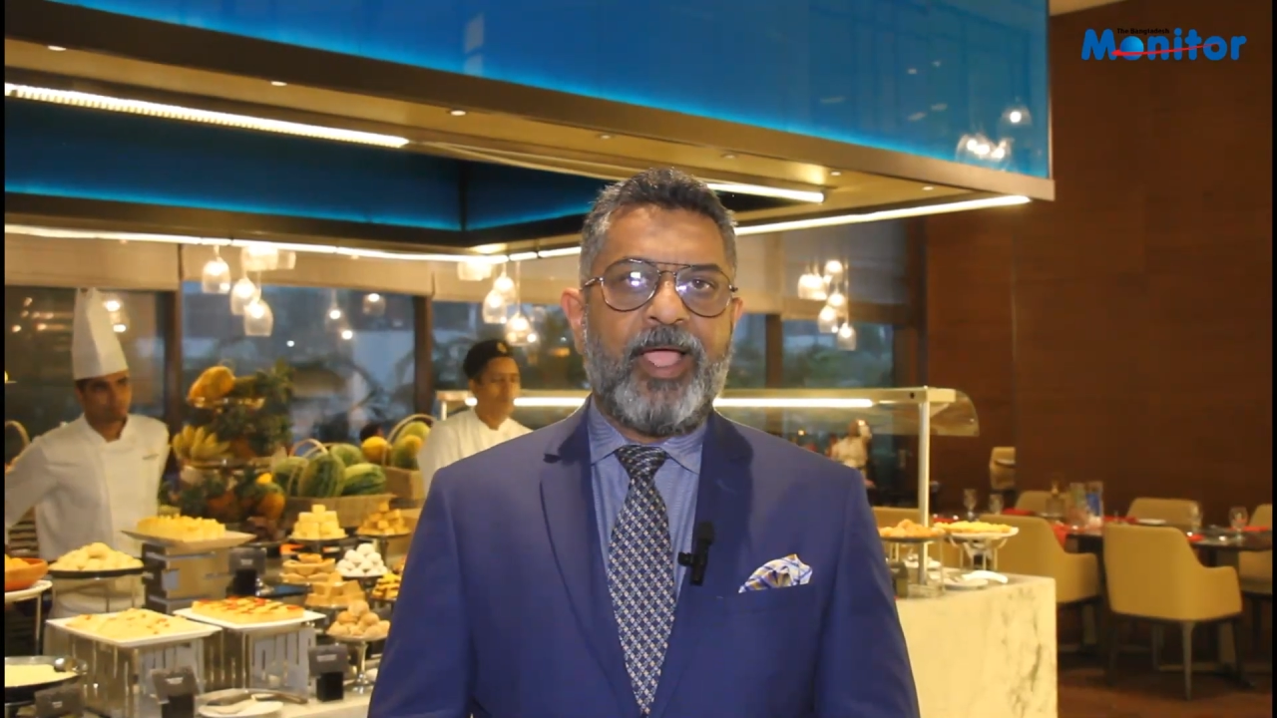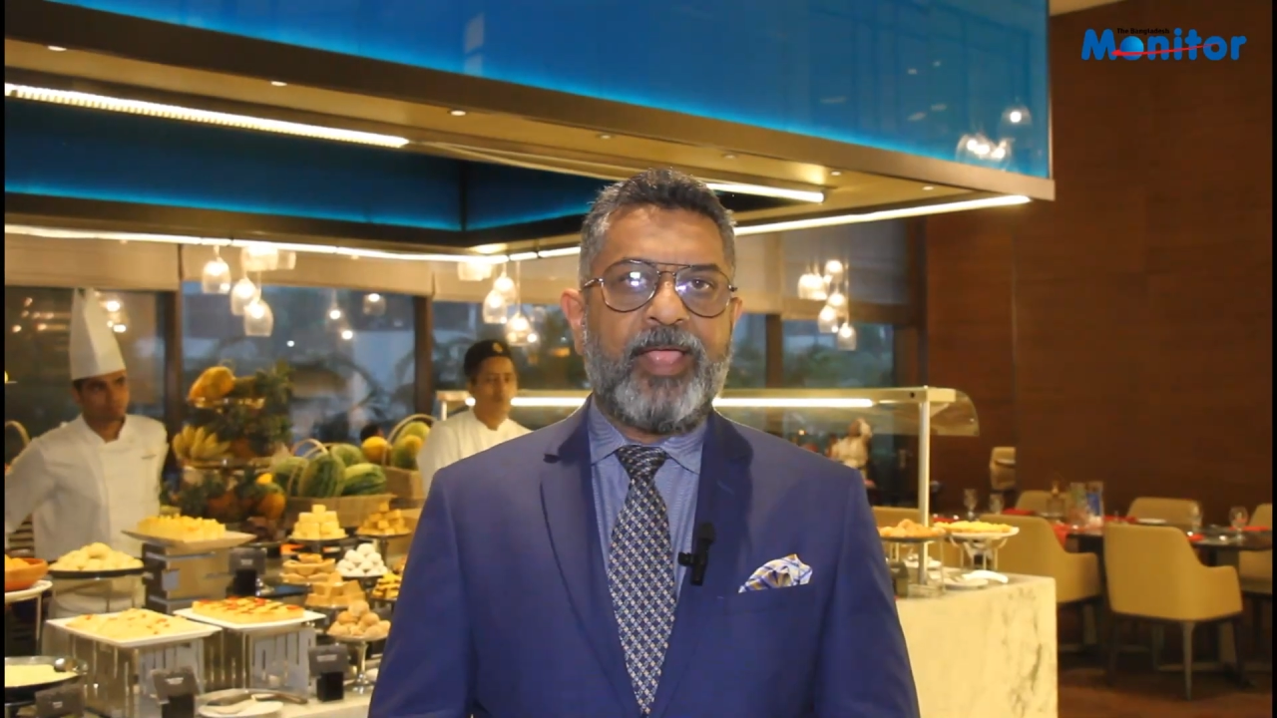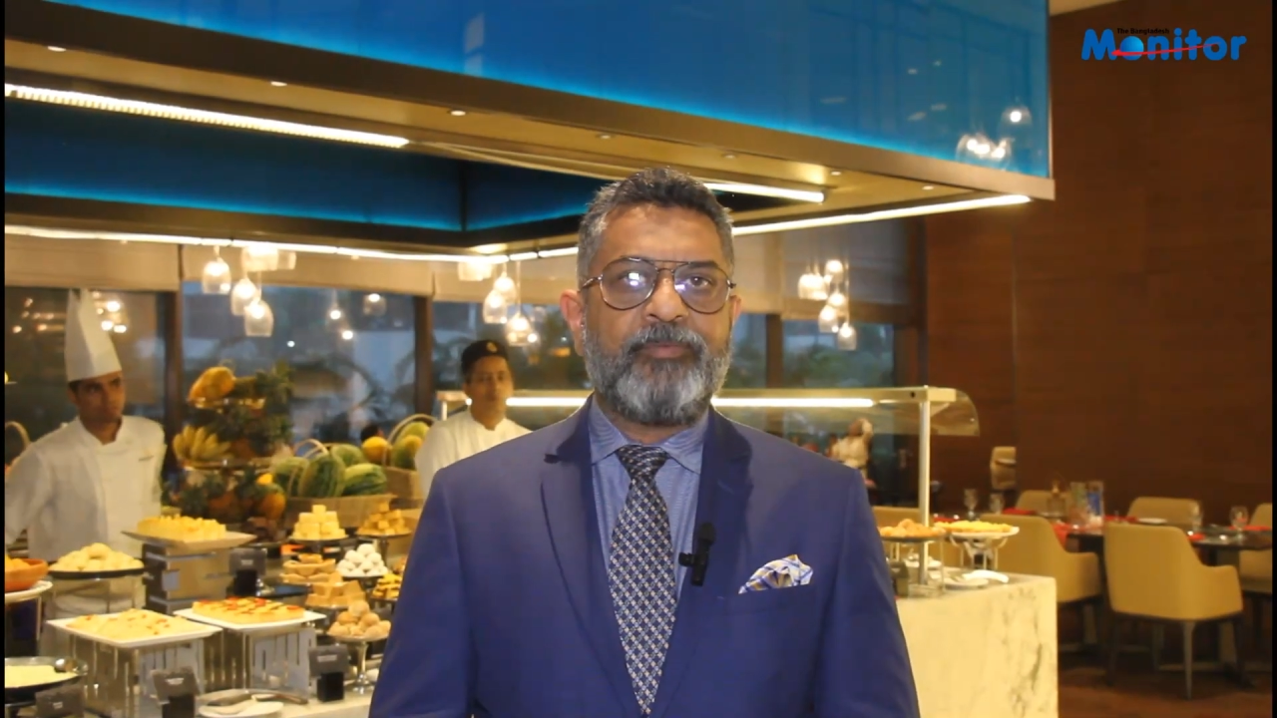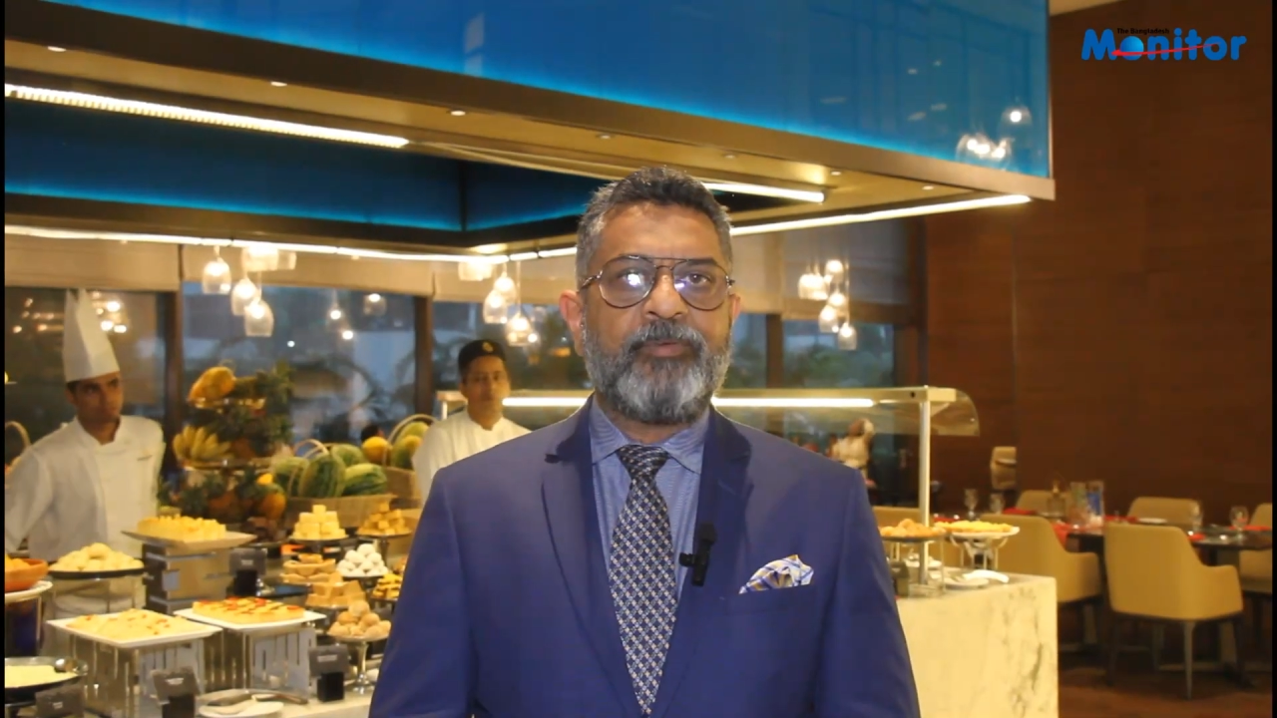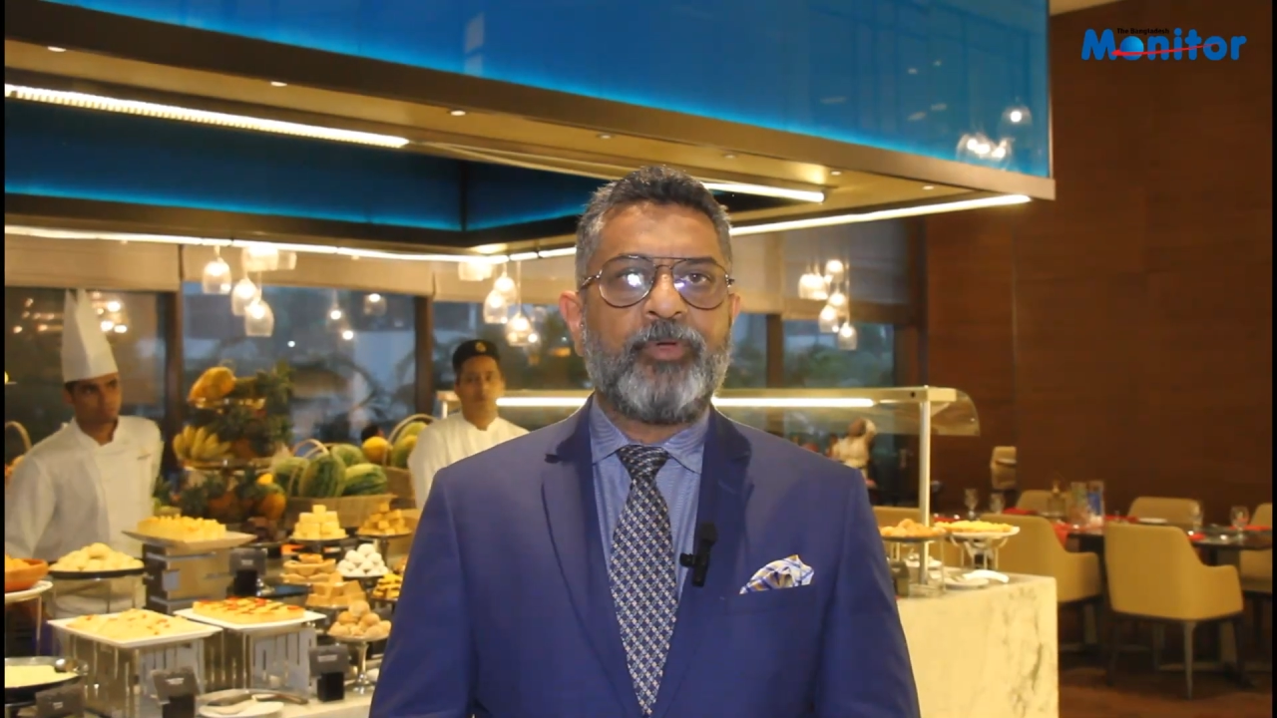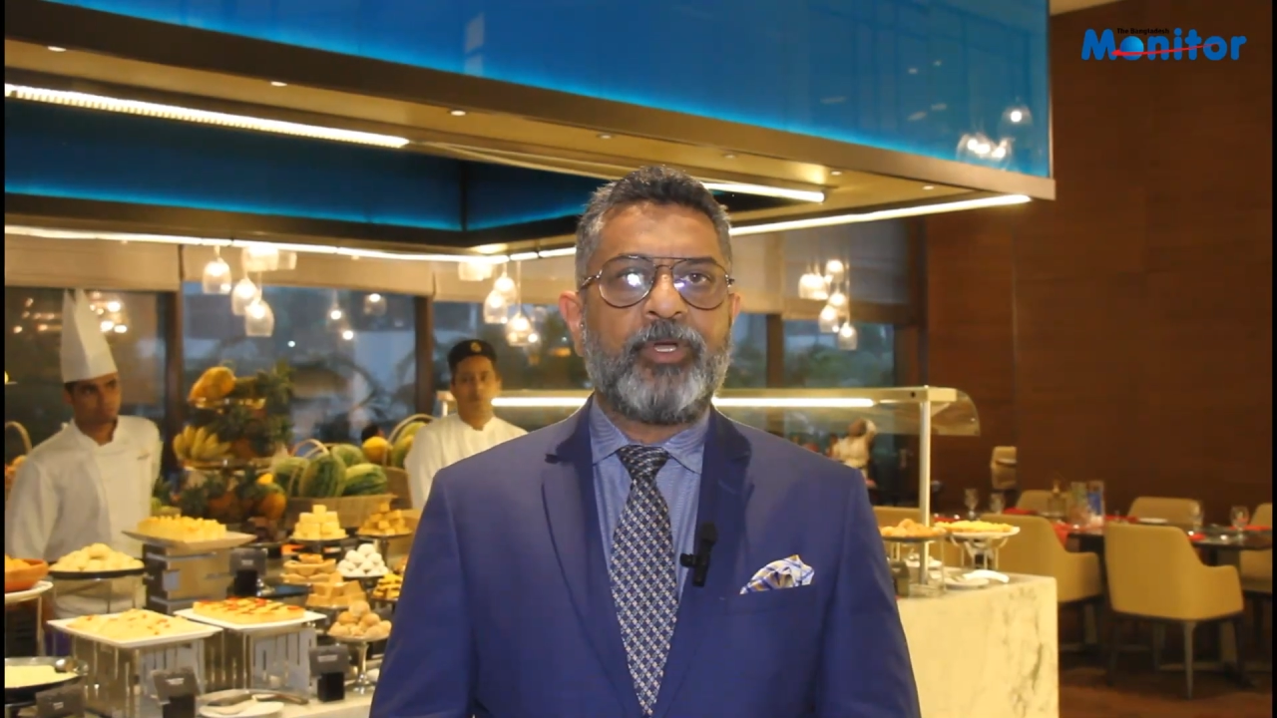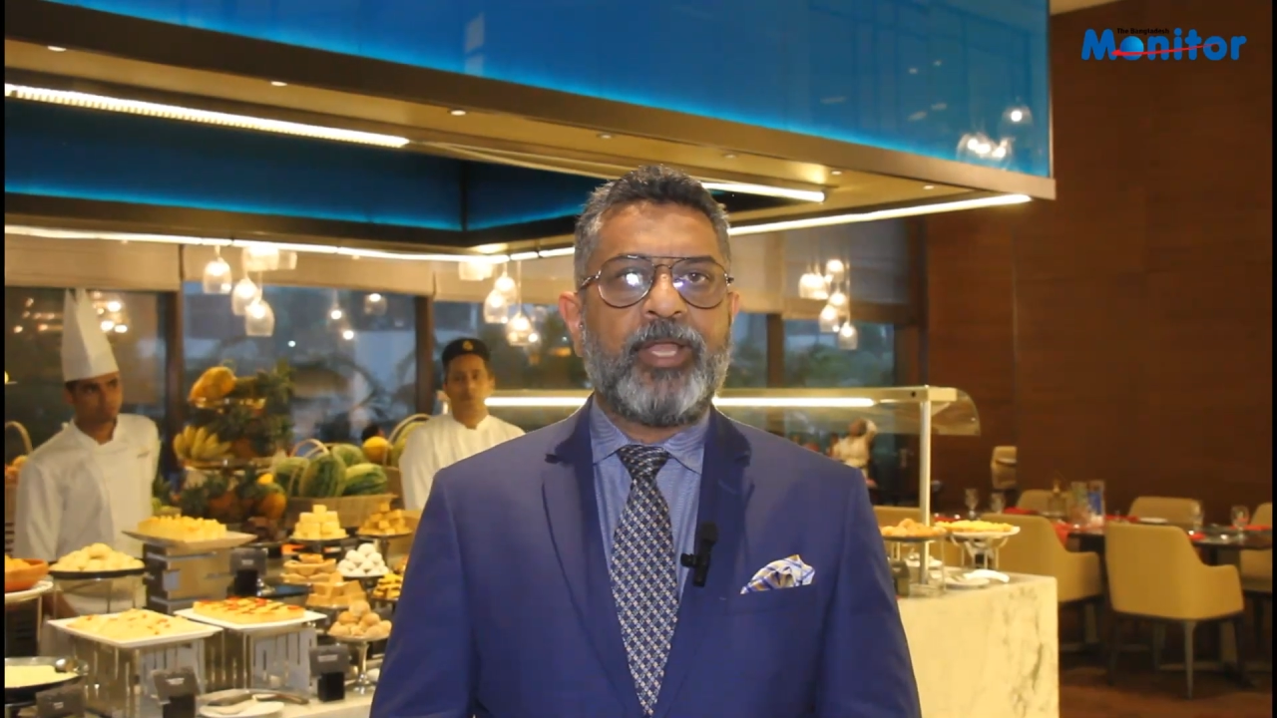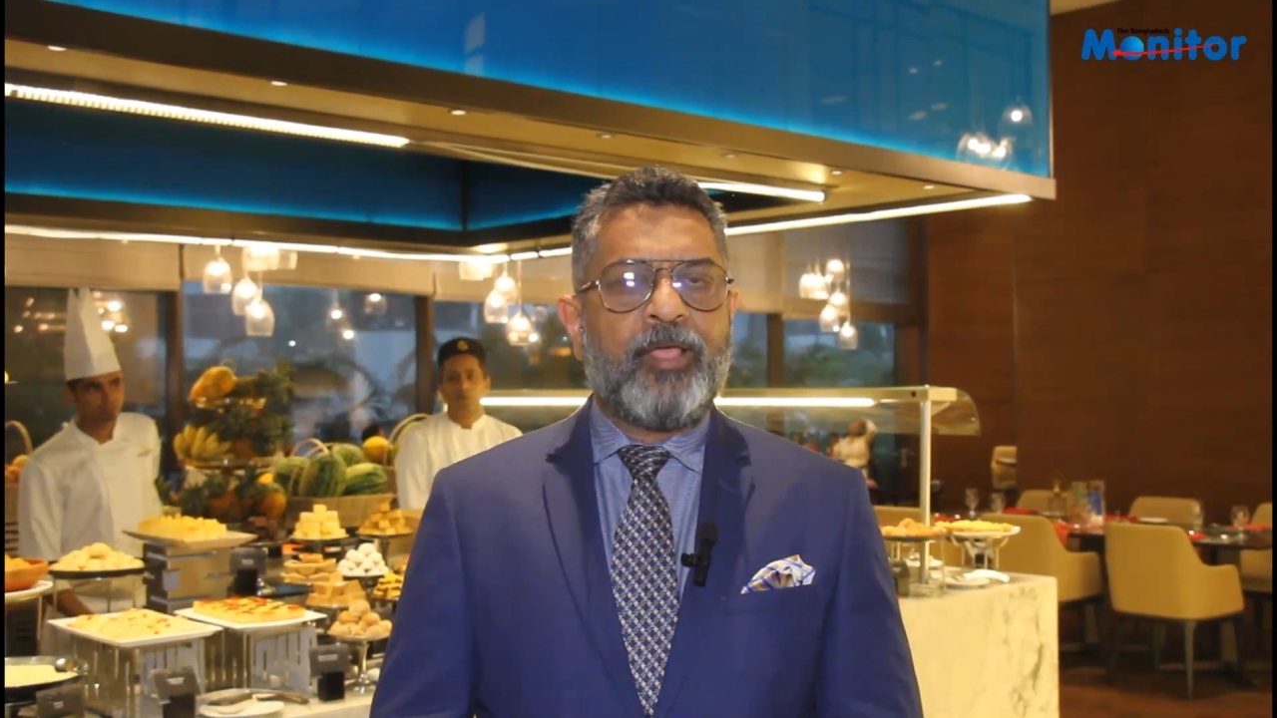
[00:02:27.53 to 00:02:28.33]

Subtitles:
And we would